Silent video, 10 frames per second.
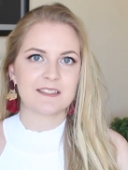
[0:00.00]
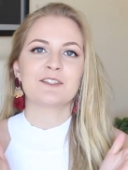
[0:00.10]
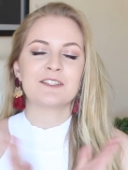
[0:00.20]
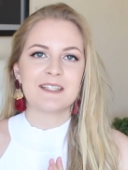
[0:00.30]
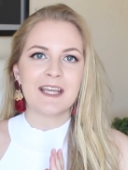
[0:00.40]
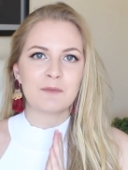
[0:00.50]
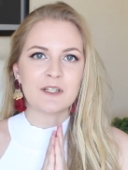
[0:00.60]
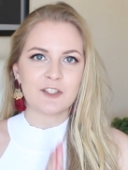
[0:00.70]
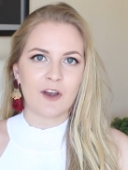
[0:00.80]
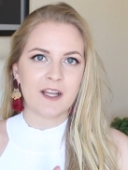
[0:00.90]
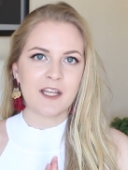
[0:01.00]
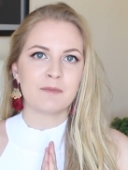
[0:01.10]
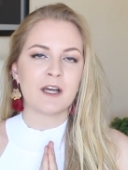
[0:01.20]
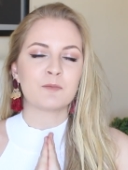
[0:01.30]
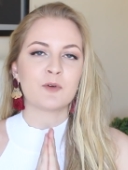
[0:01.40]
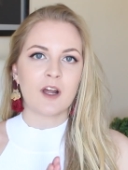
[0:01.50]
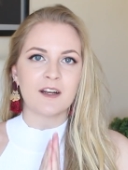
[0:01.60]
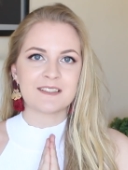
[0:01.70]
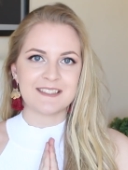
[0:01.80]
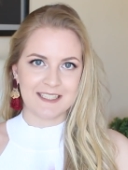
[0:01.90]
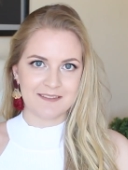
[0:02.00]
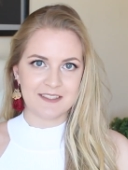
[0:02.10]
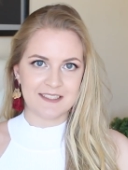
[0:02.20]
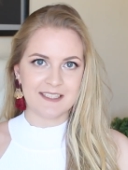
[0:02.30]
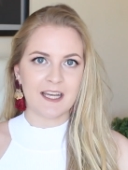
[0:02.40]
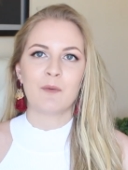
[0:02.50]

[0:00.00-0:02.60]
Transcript: So today we're talking about productivity.